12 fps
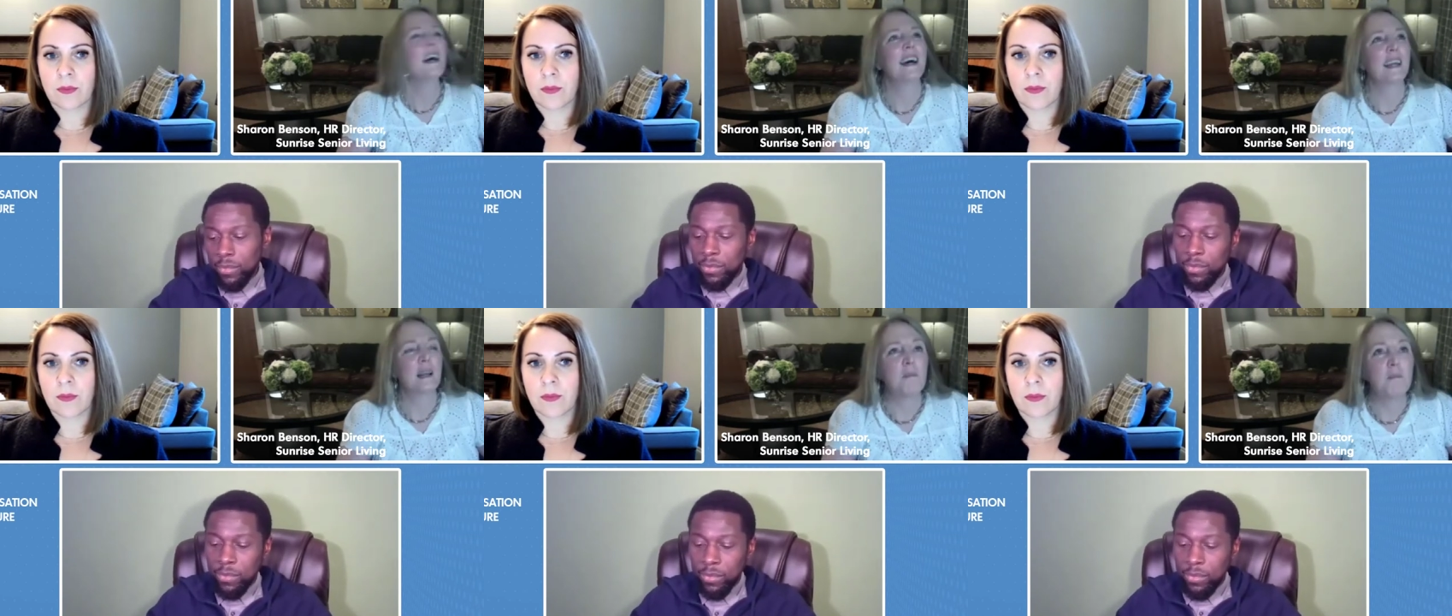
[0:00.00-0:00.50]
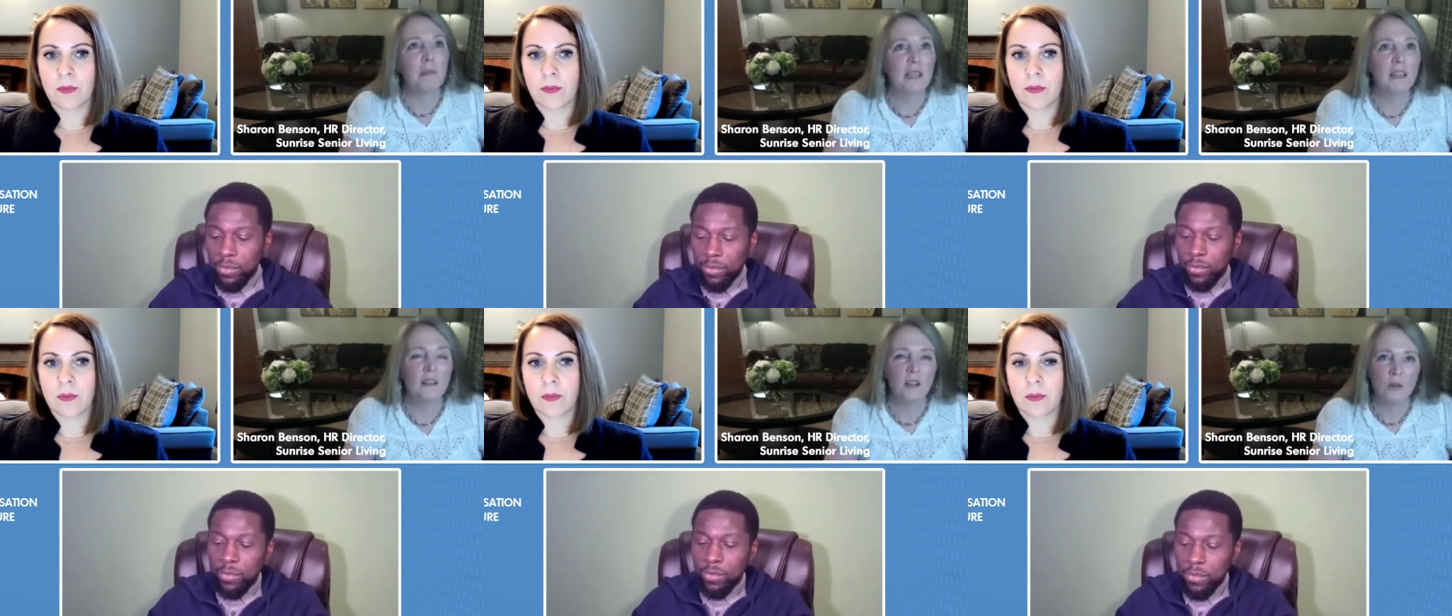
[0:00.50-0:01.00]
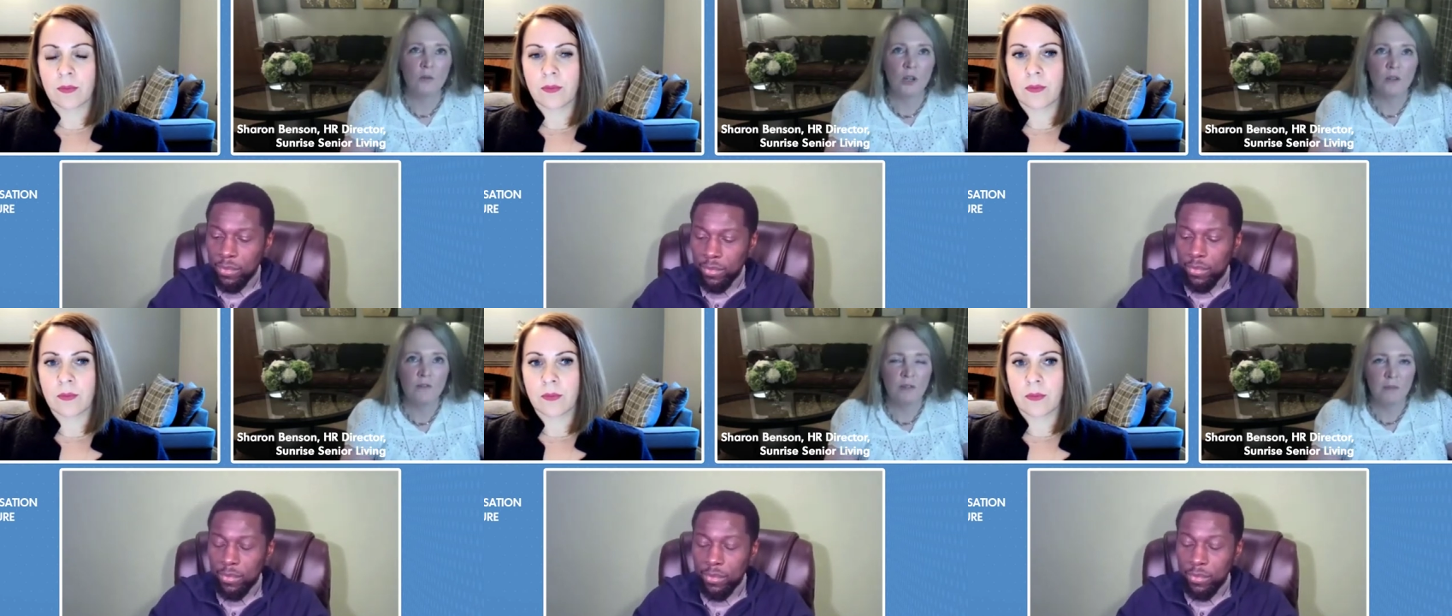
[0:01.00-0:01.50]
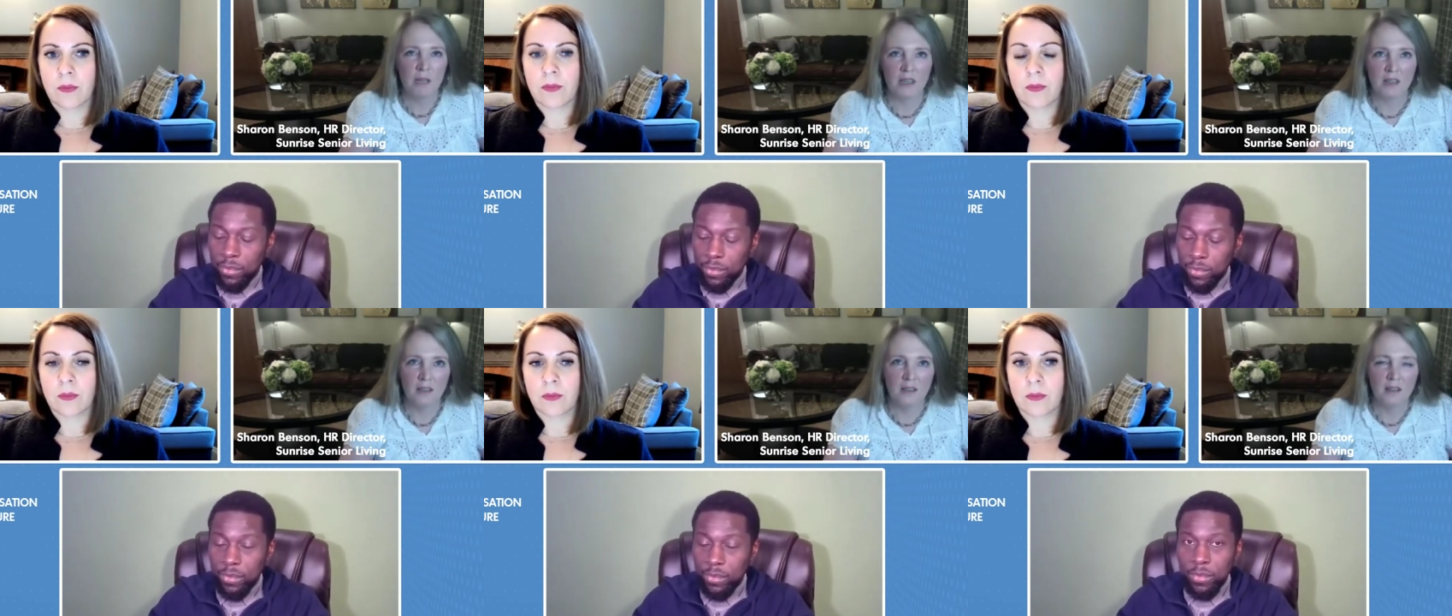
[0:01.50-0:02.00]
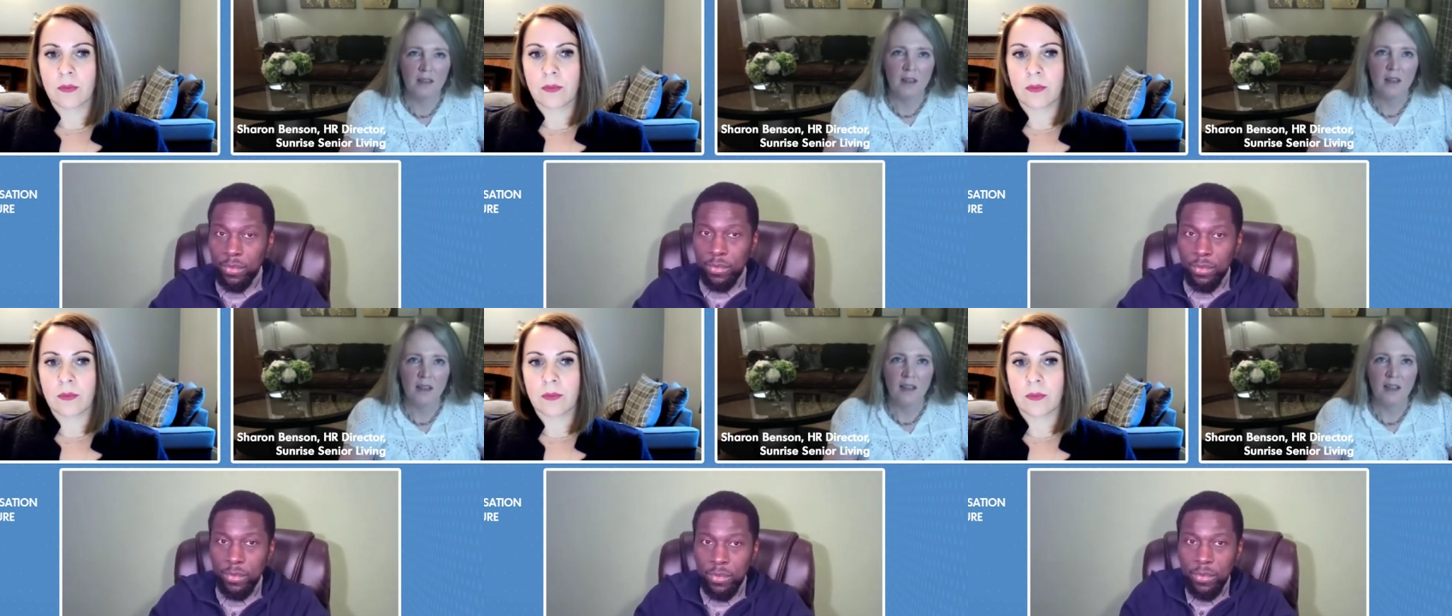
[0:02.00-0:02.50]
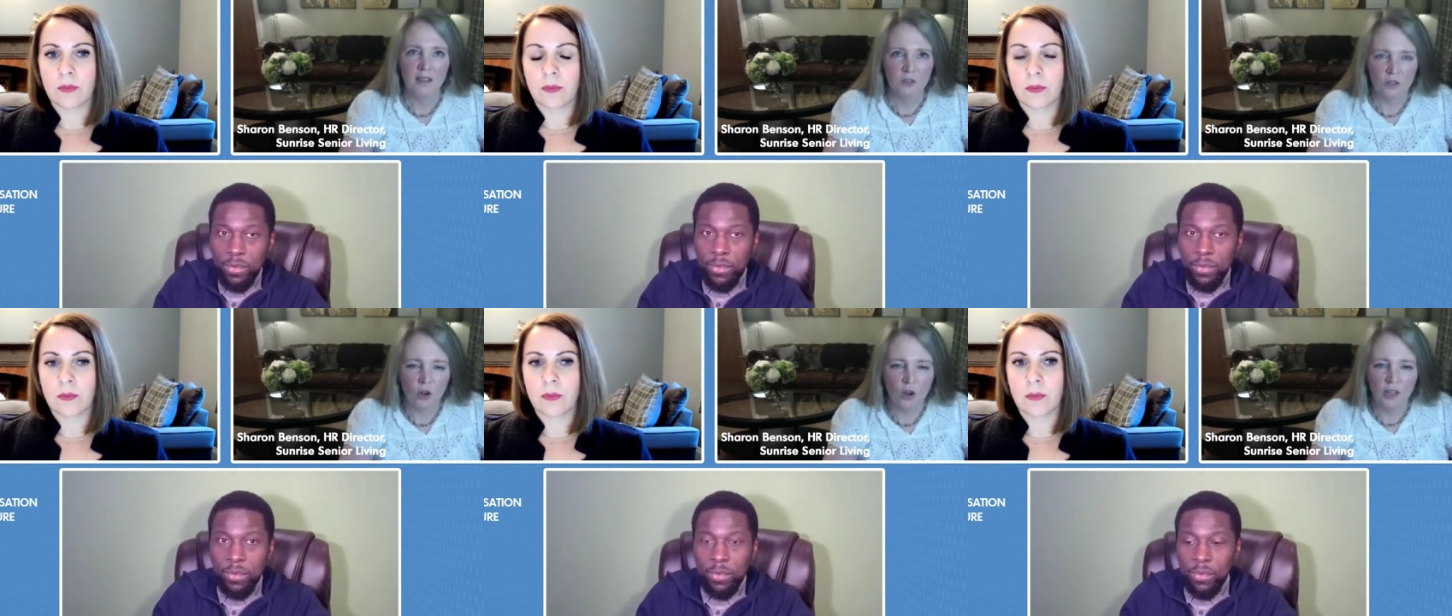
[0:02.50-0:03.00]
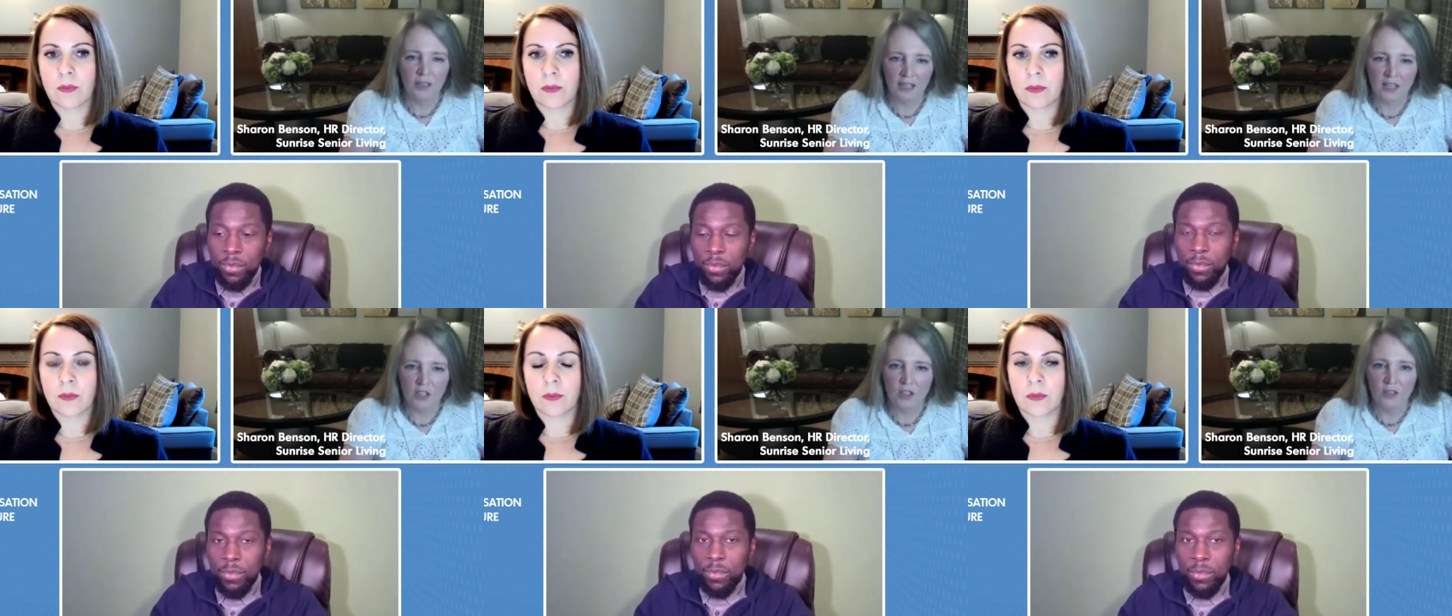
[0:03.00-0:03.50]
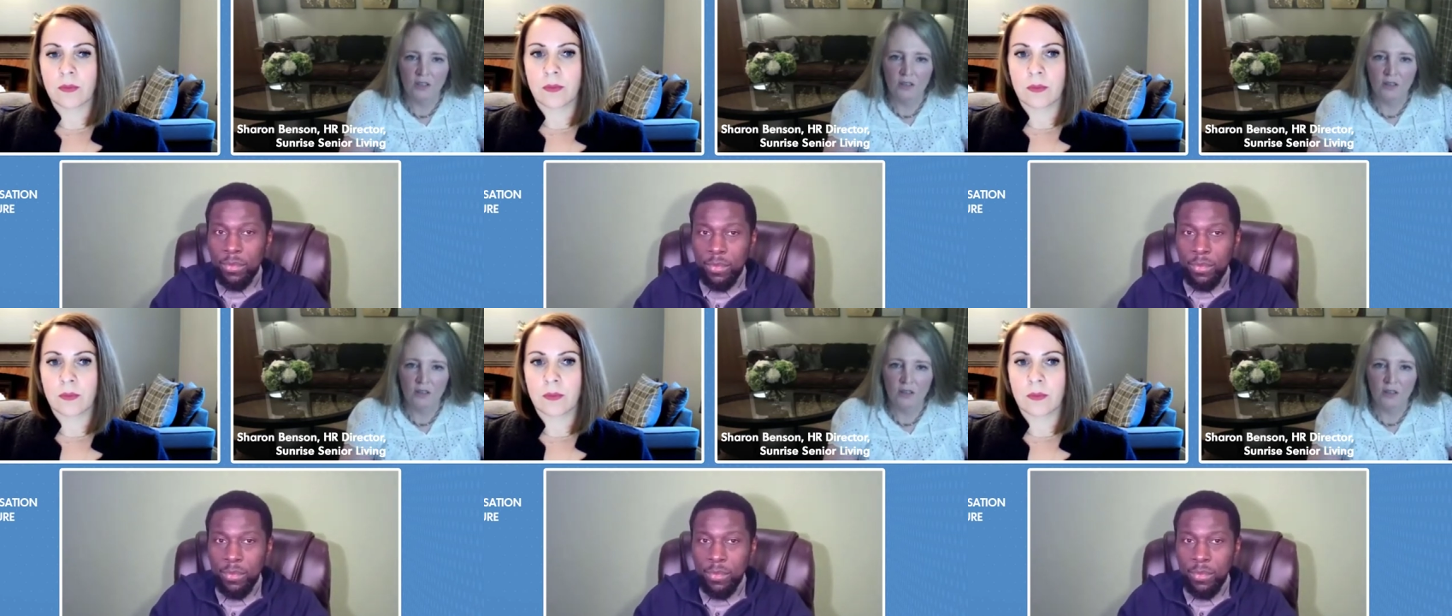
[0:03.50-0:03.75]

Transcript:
Speaker 1: And a big no no for me is not engaging